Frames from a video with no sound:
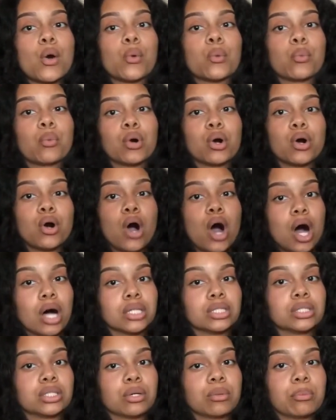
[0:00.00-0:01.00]
will
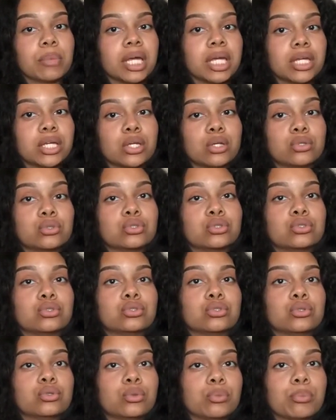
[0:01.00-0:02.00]
also make you
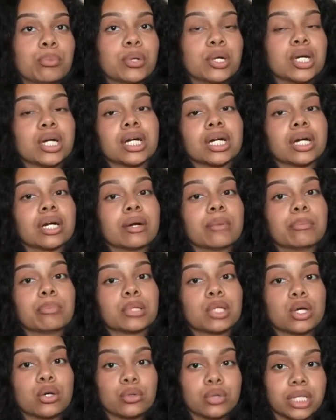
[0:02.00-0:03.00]
super
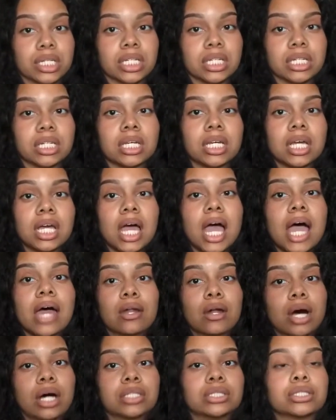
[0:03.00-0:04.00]
bloated. And
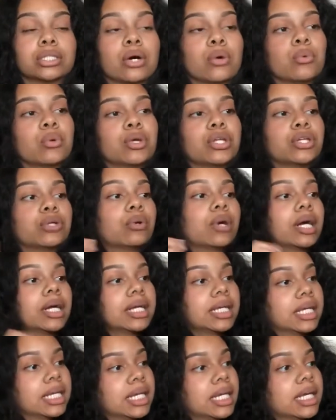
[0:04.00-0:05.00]
also, when you are
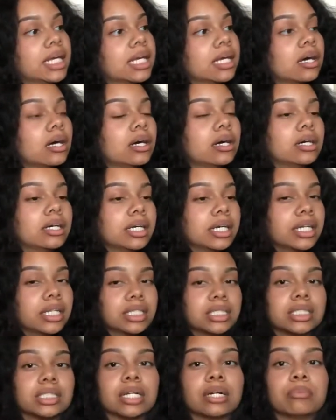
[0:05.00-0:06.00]
eating in a
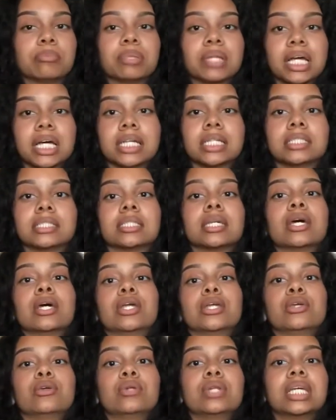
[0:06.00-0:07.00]
surplus,
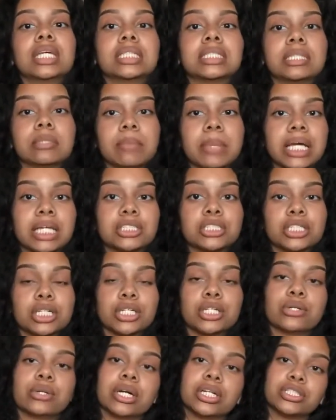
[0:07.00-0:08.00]
you need to make sure
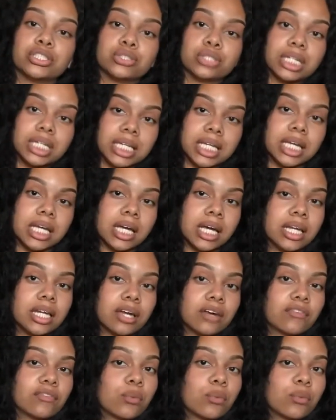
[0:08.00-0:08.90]
you are drinking enough